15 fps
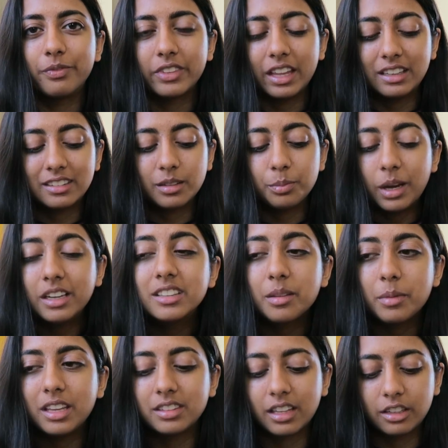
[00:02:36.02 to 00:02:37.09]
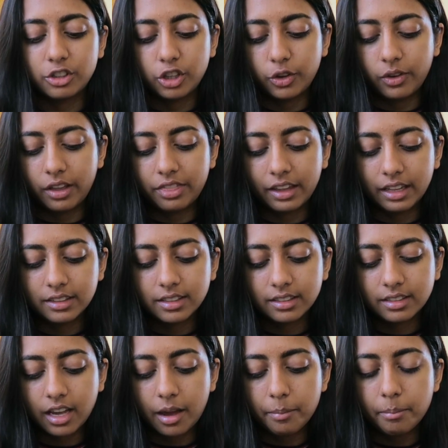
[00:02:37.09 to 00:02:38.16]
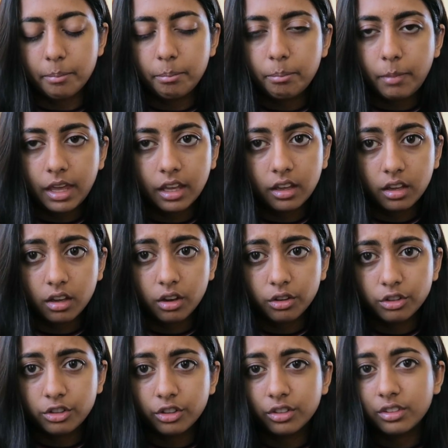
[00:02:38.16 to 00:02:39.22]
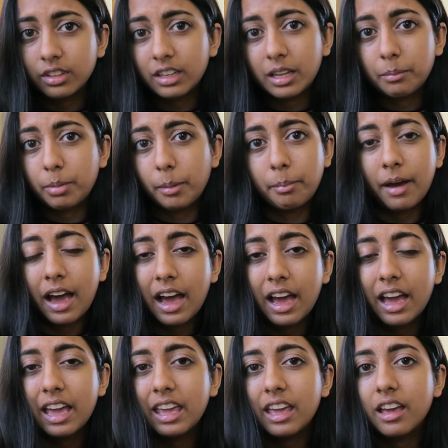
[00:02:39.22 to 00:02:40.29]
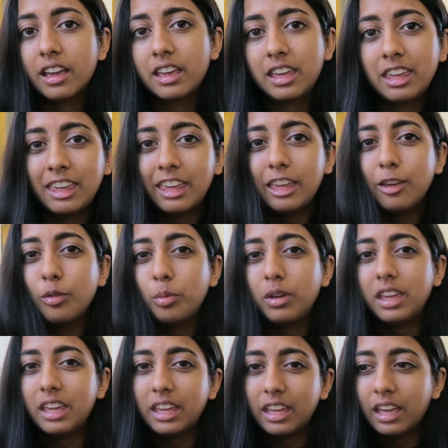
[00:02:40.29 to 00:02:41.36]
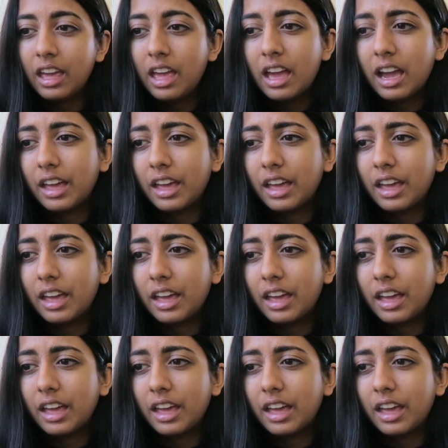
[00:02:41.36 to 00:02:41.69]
It smells amazing too. I think it's got mango juice in it, papaya, kiwi.